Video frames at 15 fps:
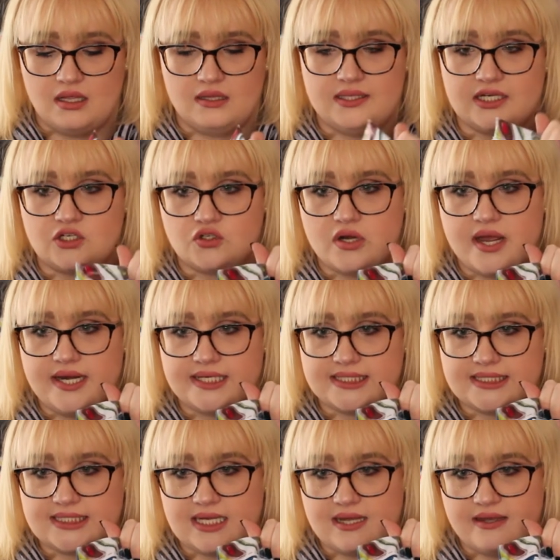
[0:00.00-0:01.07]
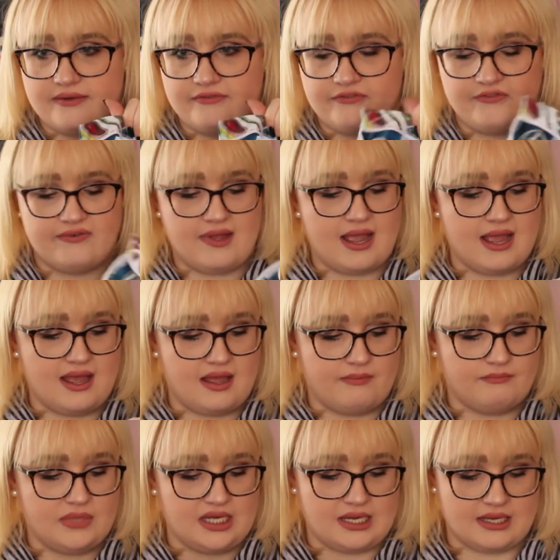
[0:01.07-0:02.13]
electronic stuff
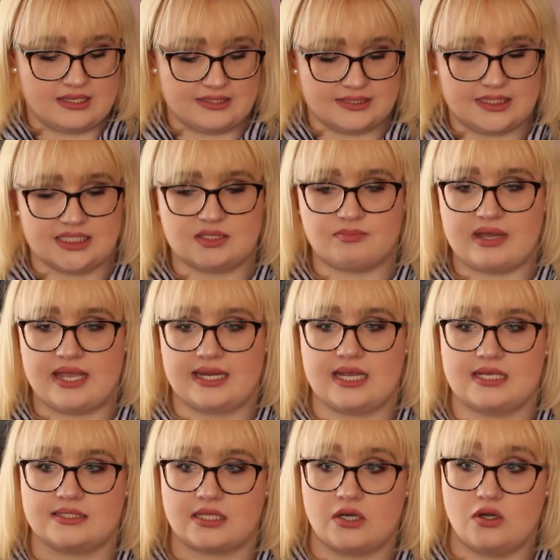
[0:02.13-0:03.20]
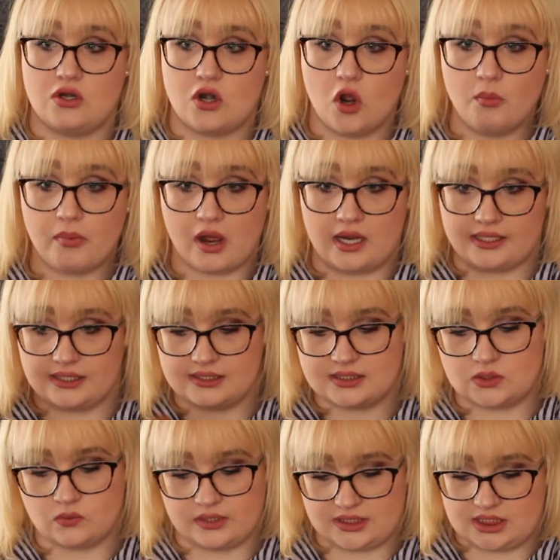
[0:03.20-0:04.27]
because this bag has no
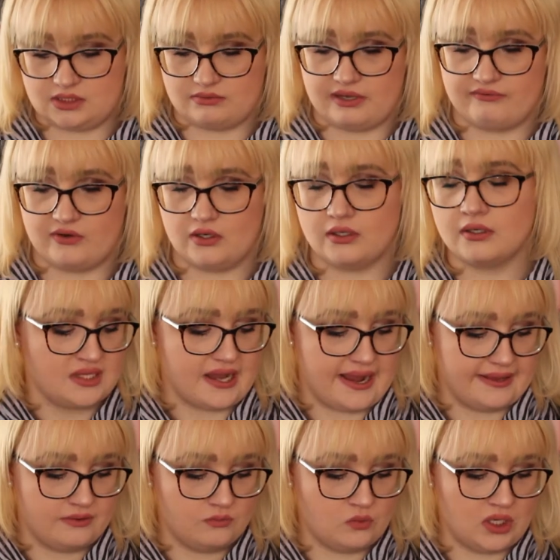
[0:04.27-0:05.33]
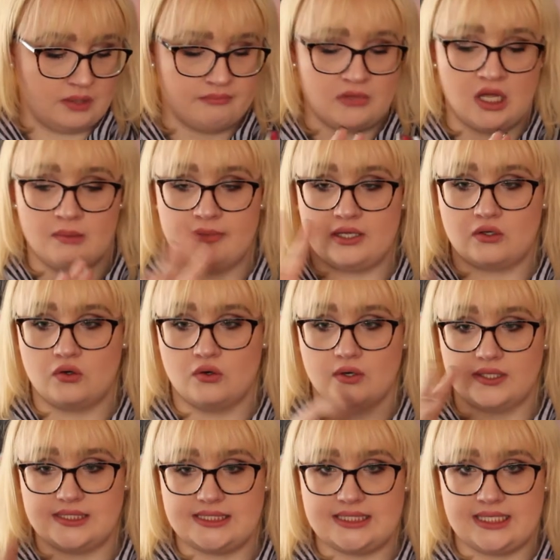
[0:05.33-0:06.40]
pockets whatsoever. I didn't want all my
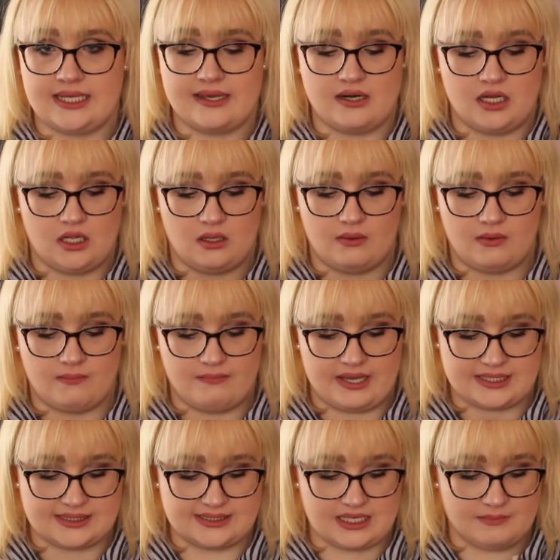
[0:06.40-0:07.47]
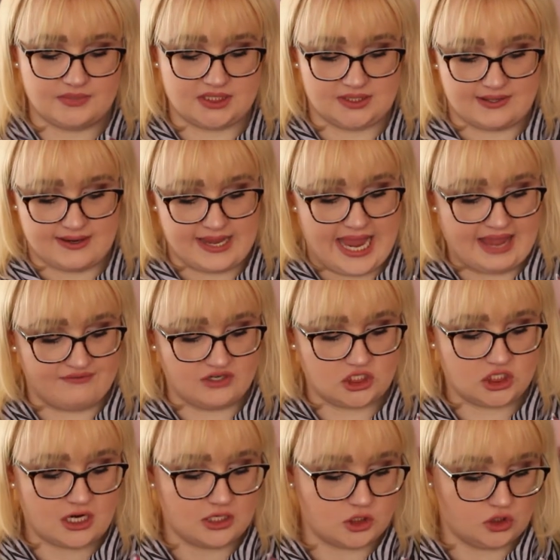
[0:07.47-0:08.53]
cords to get all mixed up, so I have a
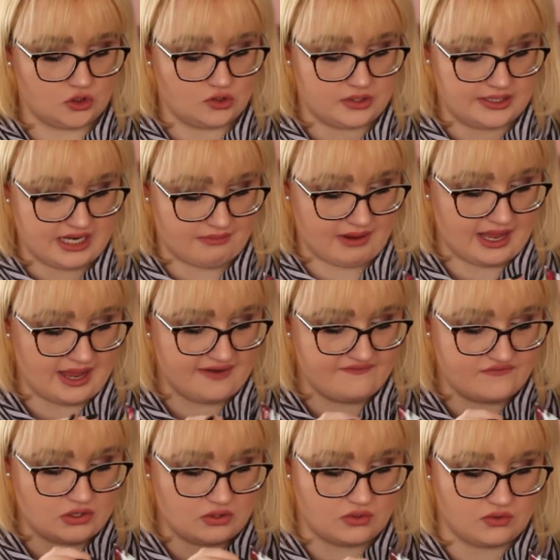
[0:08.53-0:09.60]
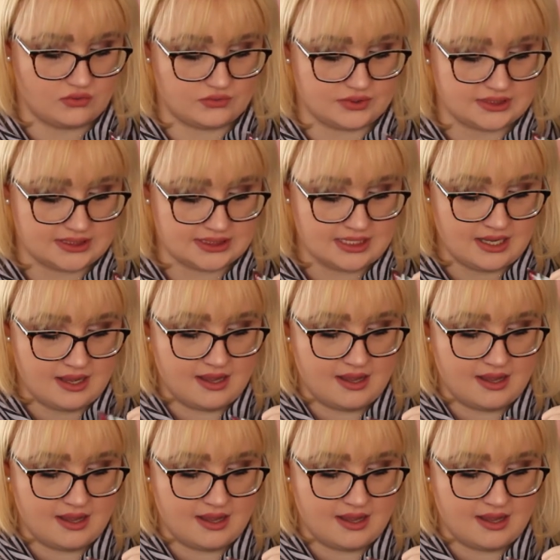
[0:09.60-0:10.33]
charging cord, I have my headphones,